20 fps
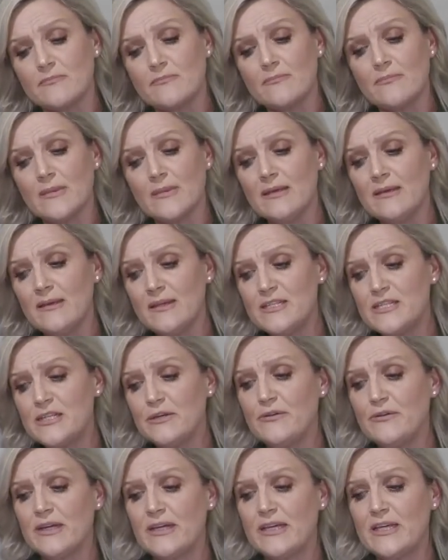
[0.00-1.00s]

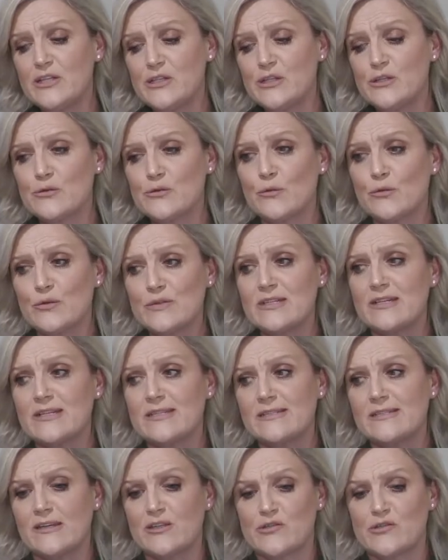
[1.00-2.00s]
interior kitchen doors,
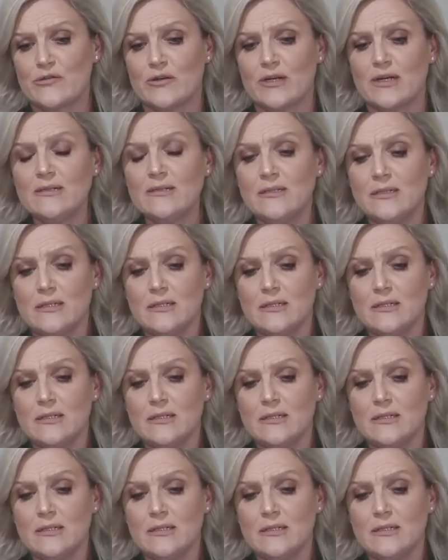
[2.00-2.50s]
etc.,